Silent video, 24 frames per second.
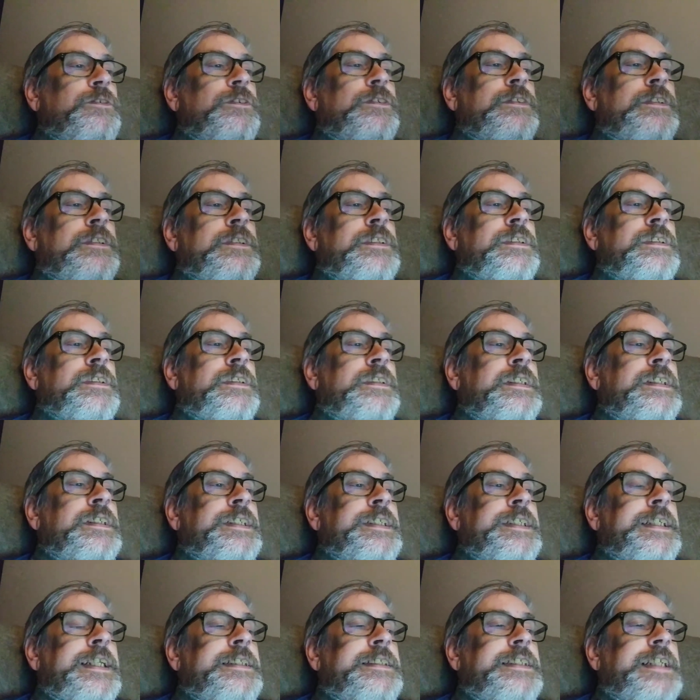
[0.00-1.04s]

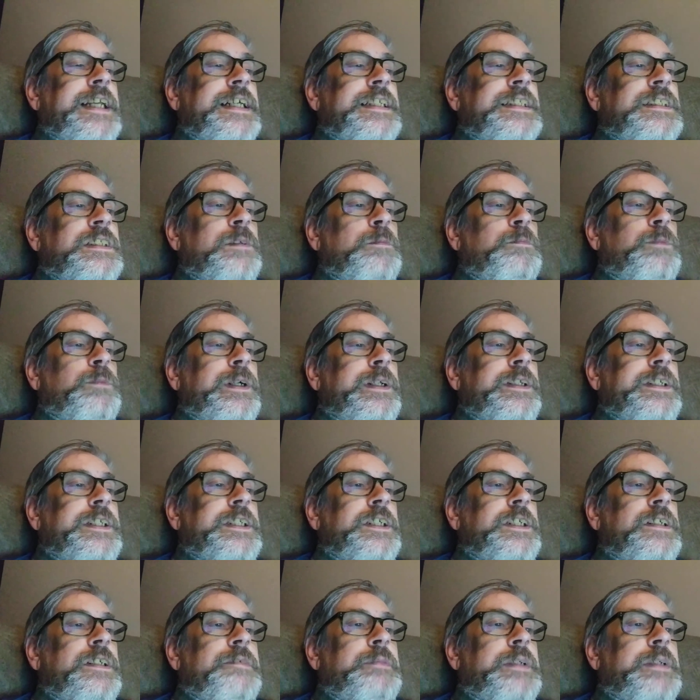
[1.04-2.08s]
and he's got some really
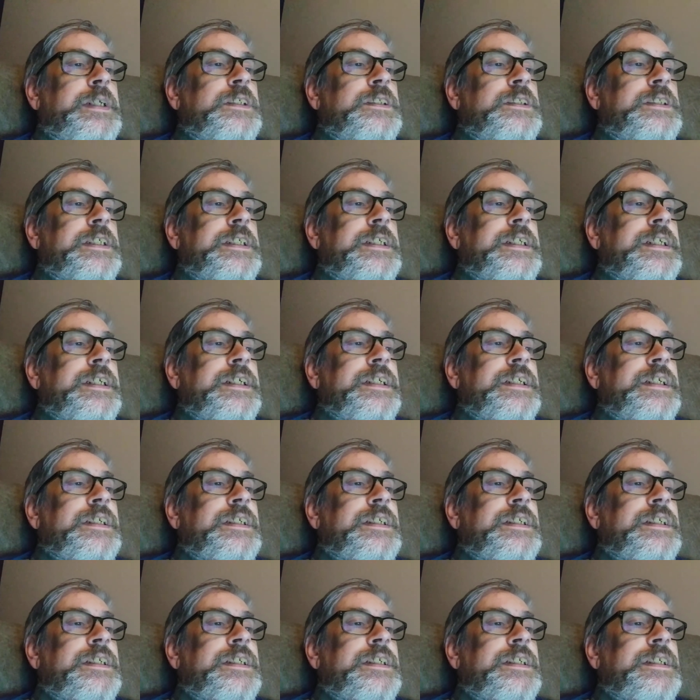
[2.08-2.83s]
good music.